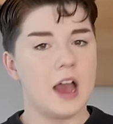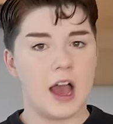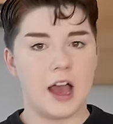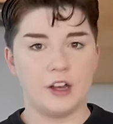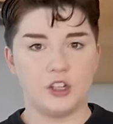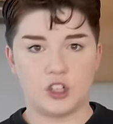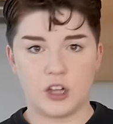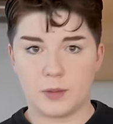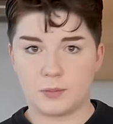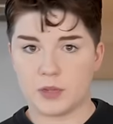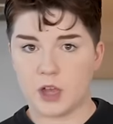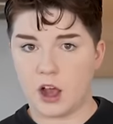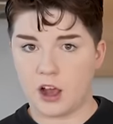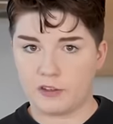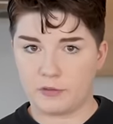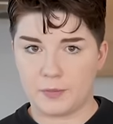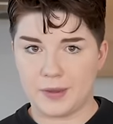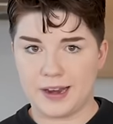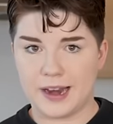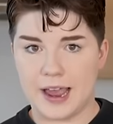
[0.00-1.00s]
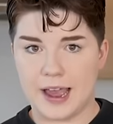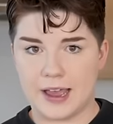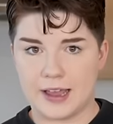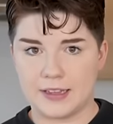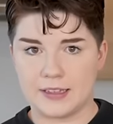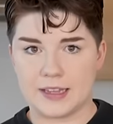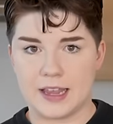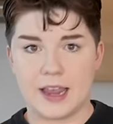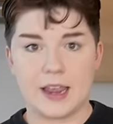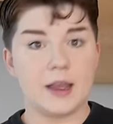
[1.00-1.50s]
Uh, James Hoffmann
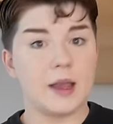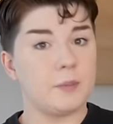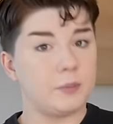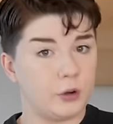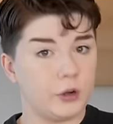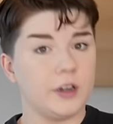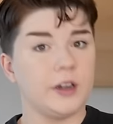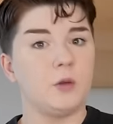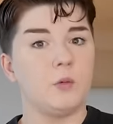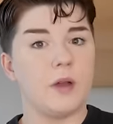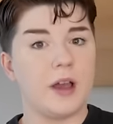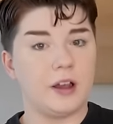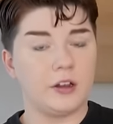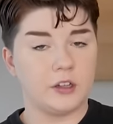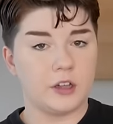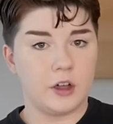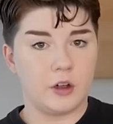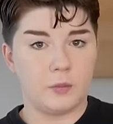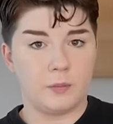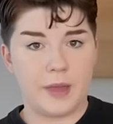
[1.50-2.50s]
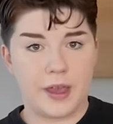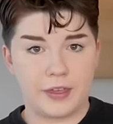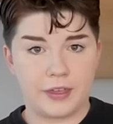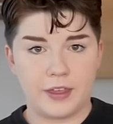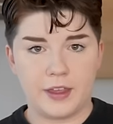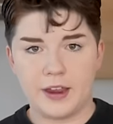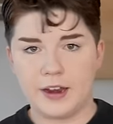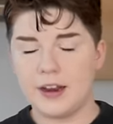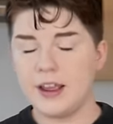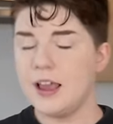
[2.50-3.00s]
has a, a pretty well-known
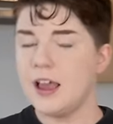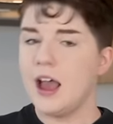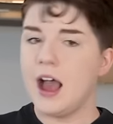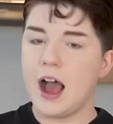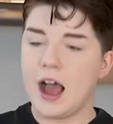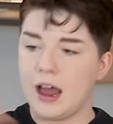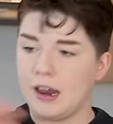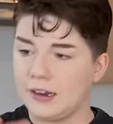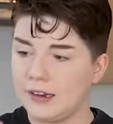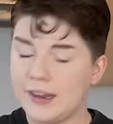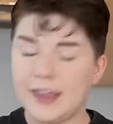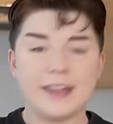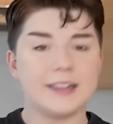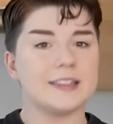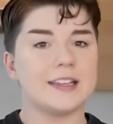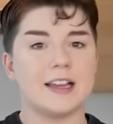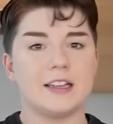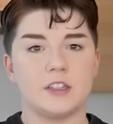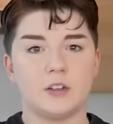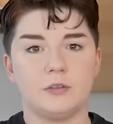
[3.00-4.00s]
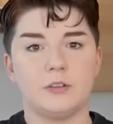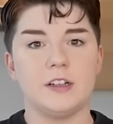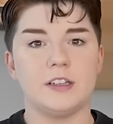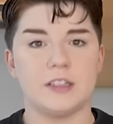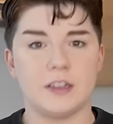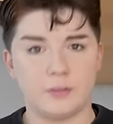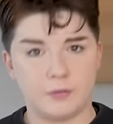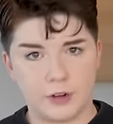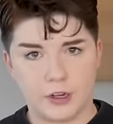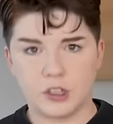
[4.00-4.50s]
method. Uh, Lance has a
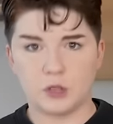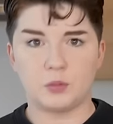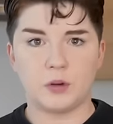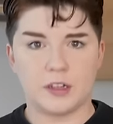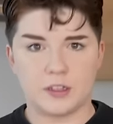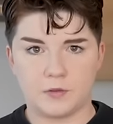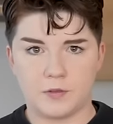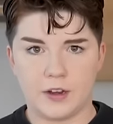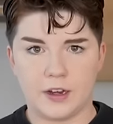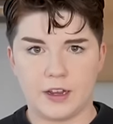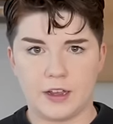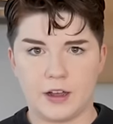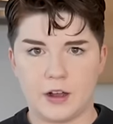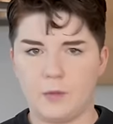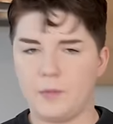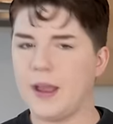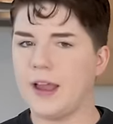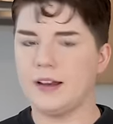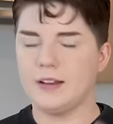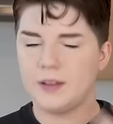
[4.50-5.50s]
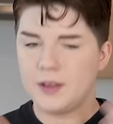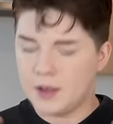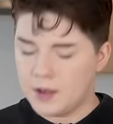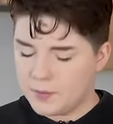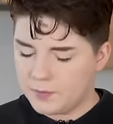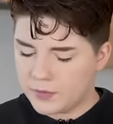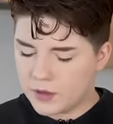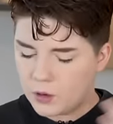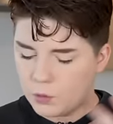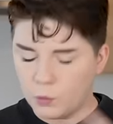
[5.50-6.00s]
recent French press video. And
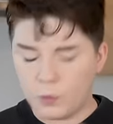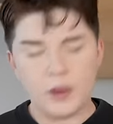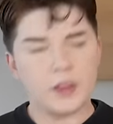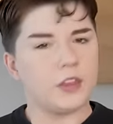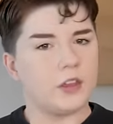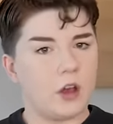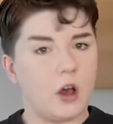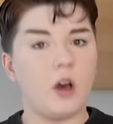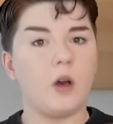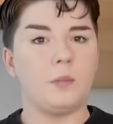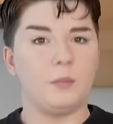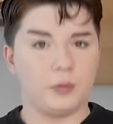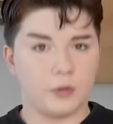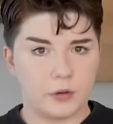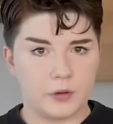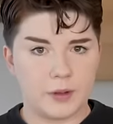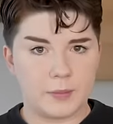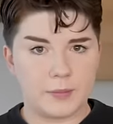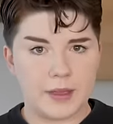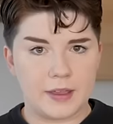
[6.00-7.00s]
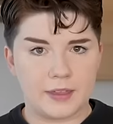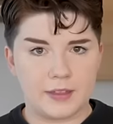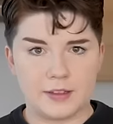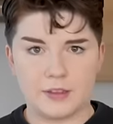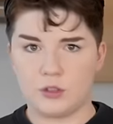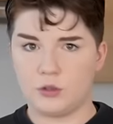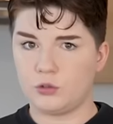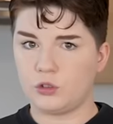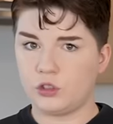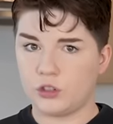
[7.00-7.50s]
with all brewing
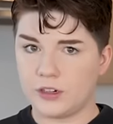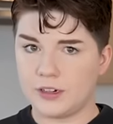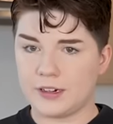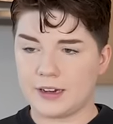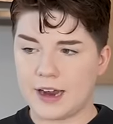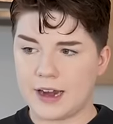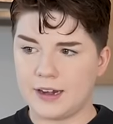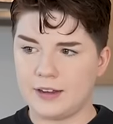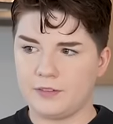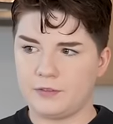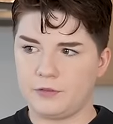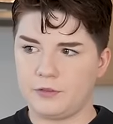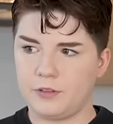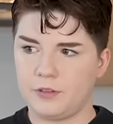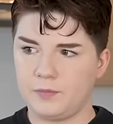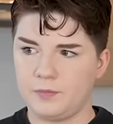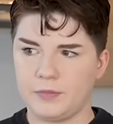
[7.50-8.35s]
methods, you shouldn't kind of